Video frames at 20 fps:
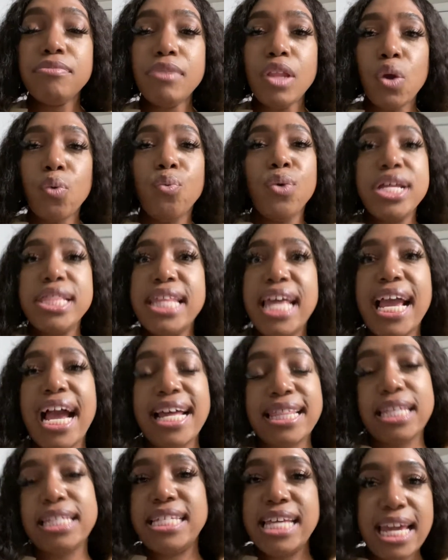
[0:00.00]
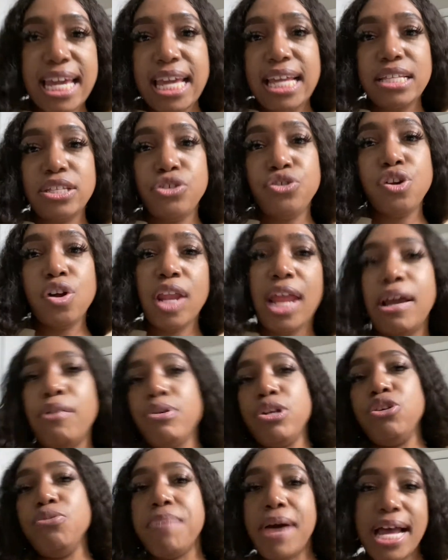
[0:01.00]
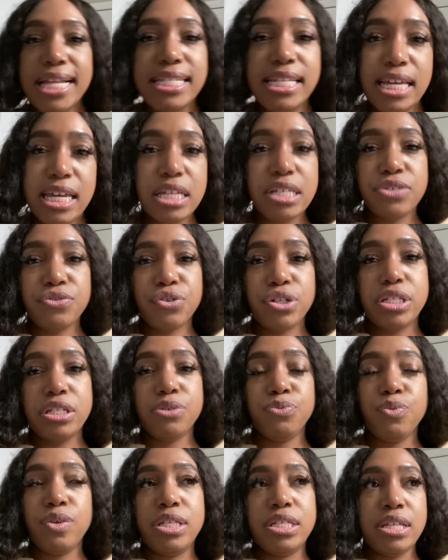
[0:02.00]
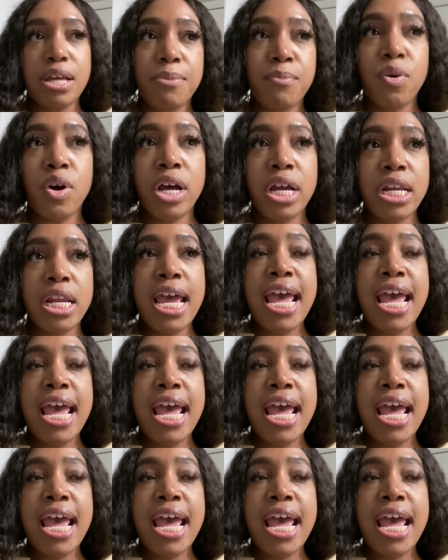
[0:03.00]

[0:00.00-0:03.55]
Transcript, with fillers: when they got the tickets. You know, like when you buy tickets for with someone